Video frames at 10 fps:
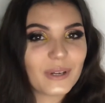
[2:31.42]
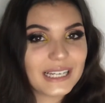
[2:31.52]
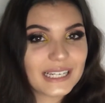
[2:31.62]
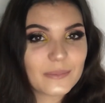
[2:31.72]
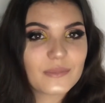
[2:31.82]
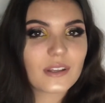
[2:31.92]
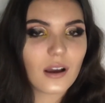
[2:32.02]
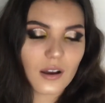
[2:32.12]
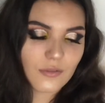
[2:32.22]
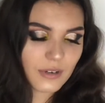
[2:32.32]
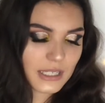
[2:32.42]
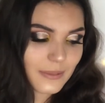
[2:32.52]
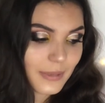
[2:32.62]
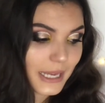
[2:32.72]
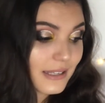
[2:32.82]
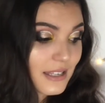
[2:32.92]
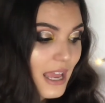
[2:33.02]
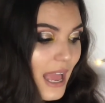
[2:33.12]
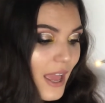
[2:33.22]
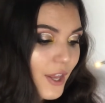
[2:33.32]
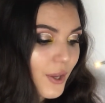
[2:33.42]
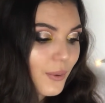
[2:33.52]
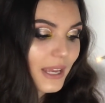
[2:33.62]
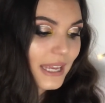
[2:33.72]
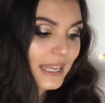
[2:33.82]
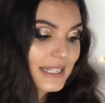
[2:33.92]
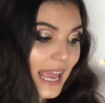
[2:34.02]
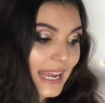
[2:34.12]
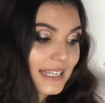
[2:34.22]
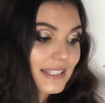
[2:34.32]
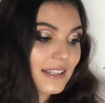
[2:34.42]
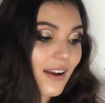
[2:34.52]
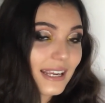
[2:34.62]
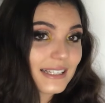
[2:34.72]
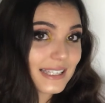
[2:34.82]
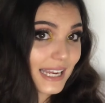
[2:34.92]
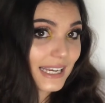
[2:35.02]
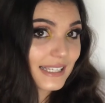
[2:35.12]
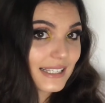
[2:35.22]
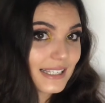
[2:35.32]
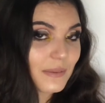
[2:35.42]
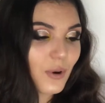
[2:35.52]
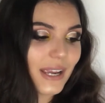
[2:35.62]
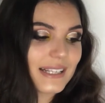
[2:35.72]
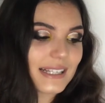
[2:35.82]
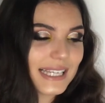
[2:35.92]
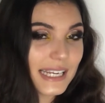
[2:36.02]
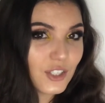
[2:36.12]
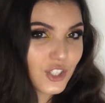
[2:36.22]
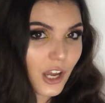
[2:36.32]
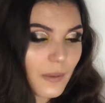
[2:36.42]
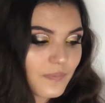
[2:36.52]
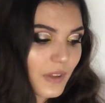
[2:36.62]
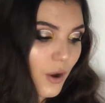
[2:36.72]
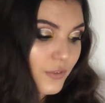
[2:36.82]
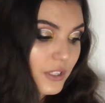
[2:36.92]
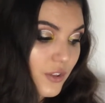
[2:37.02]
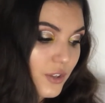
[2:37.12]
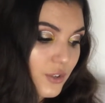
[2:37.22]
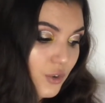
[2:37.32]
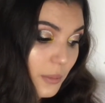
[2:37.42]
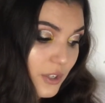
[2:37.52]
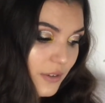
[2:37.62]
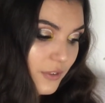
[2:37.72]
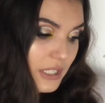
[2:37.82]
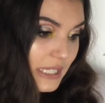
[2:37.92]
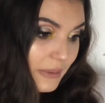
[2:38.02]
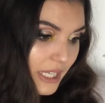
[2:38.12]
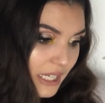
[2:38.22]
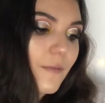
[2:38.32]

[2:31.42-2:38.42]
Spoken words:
Williams, rest in peace, who is a scientist. Well, he's a teacher. I'll read you the description I've written down here.